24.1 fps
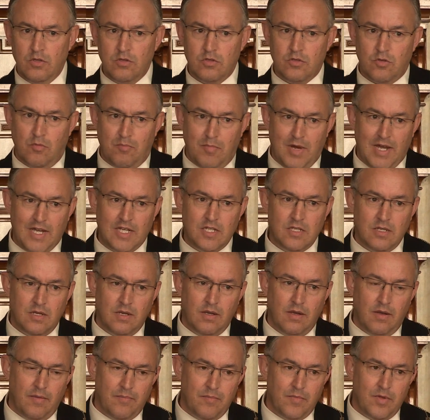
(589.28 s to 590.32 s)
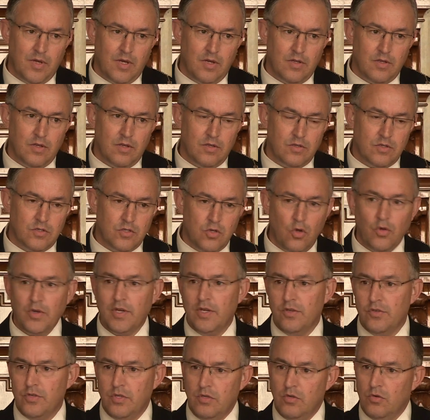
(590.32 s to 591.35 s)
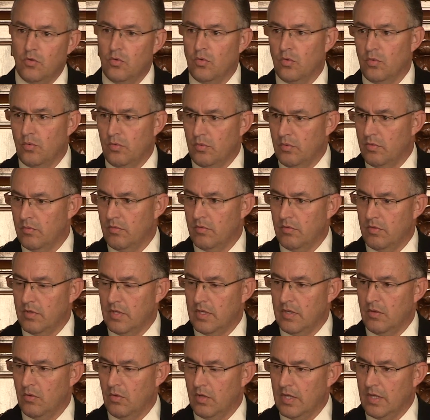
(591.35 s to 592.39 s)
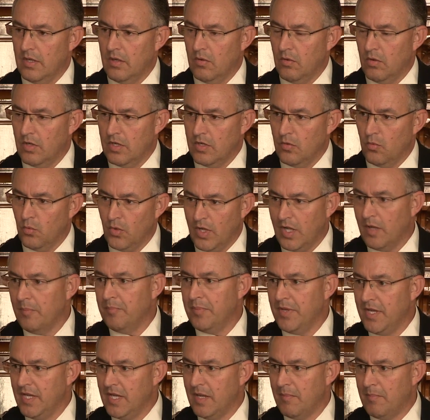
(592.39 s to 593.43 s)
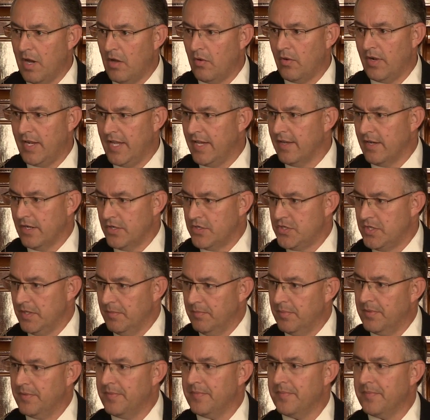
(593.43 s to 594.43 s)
So my talking to you will be about leadership.